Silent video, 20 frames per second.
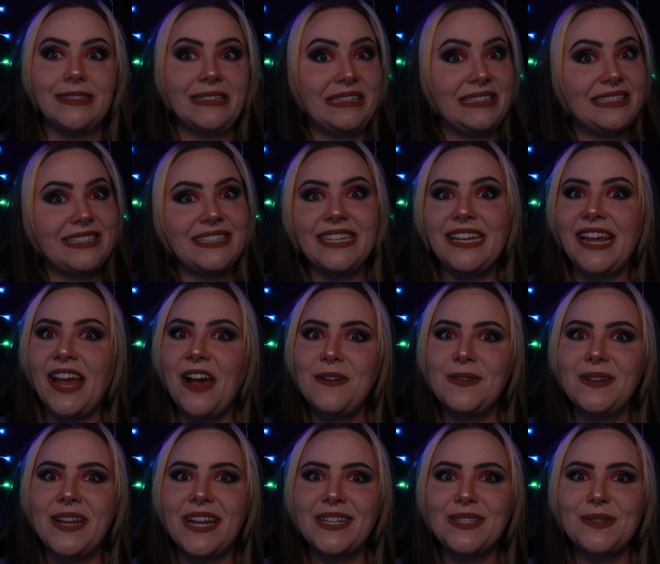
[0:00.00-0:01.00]
let's see
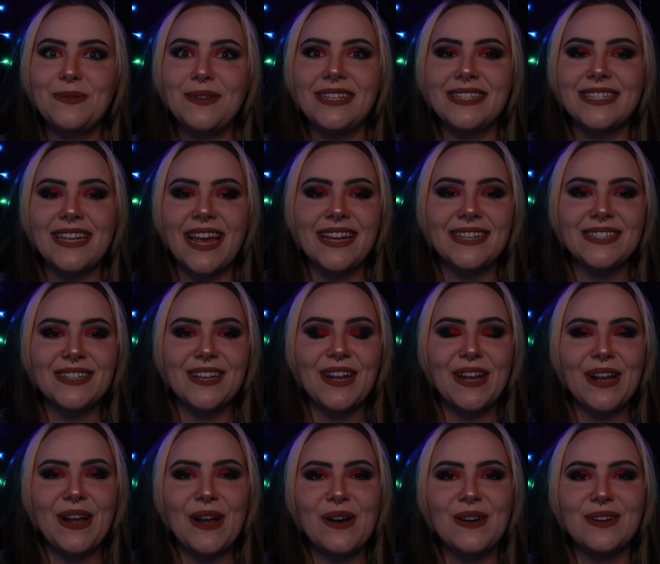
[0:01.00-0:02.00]
how next week's case
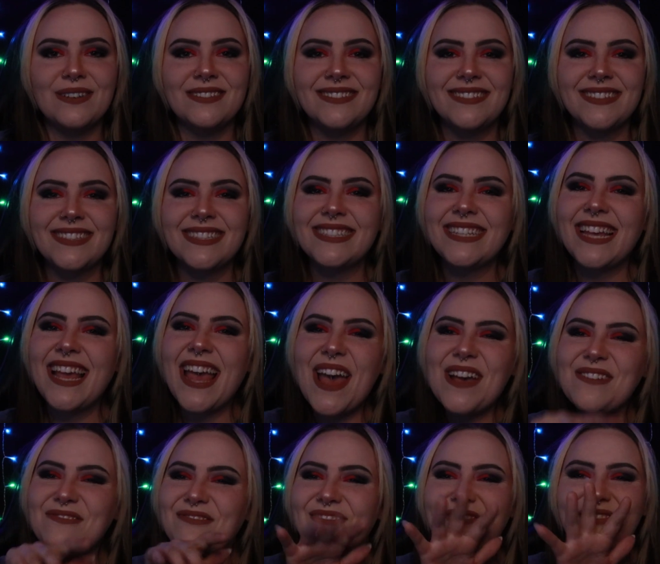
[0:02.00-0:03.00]
gonna go.
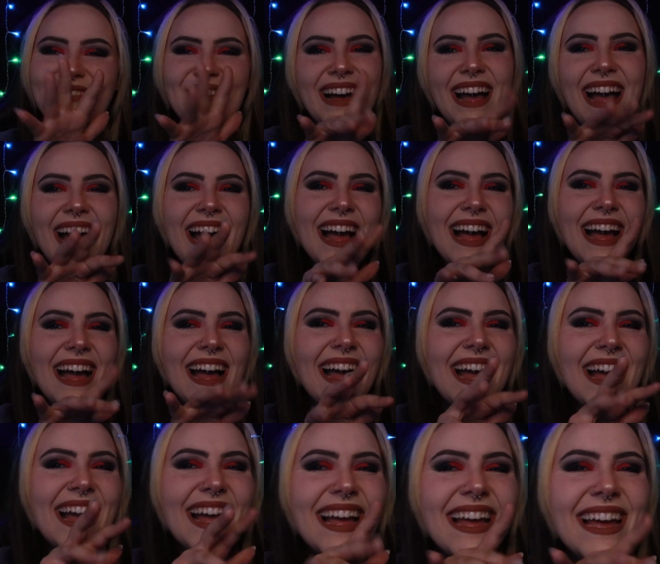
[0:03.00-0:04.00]

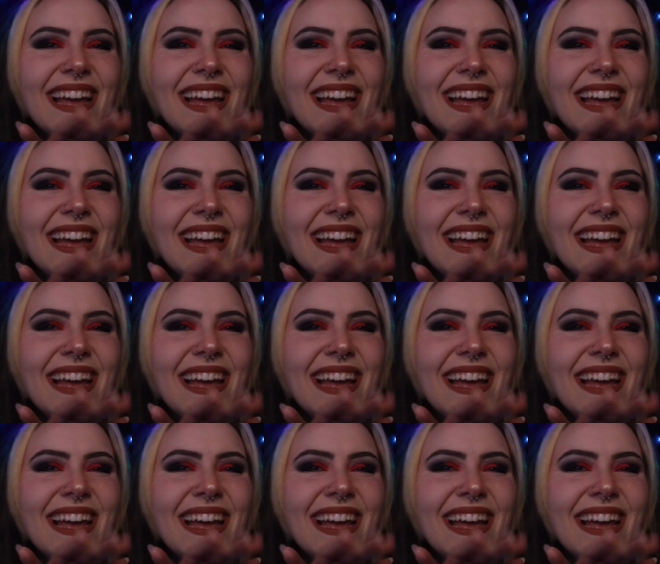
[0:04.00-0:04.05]
Bye.